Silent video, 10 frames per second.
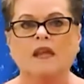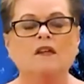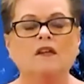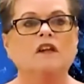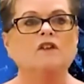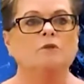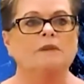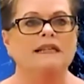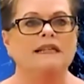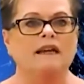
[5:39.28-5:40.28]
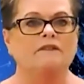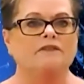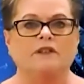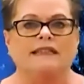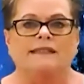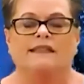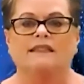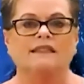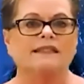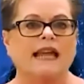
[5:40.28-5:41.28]
You know, you might have, for
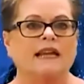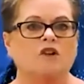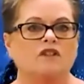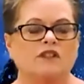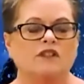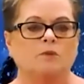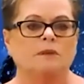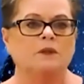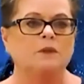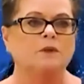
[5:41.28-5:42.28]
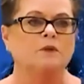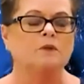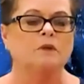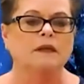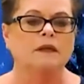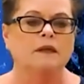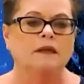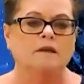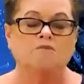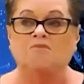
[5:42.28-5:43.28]
instance, a consumer who
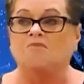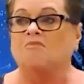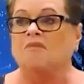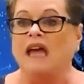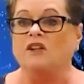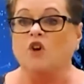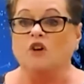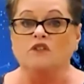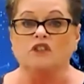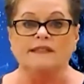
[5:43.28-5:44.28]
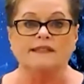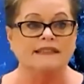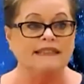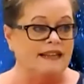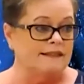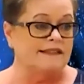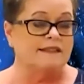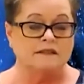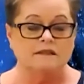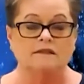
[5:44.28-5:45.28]
acknowledges,
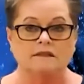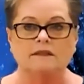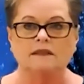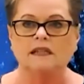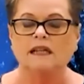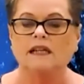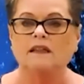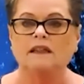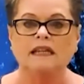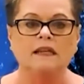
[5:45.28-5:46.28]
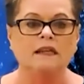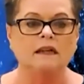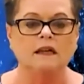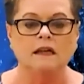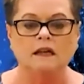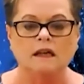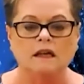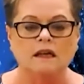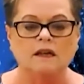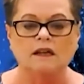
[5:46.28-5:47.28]
yes, the
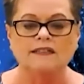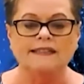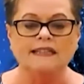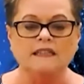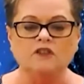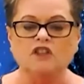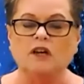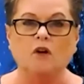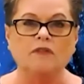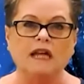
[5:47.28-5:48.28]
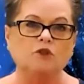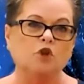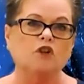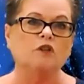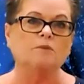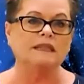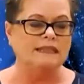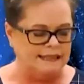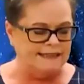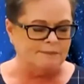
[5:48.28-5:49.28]
signature on that
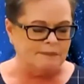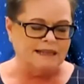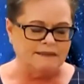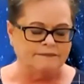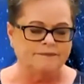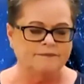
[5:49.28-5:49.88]
document is mine,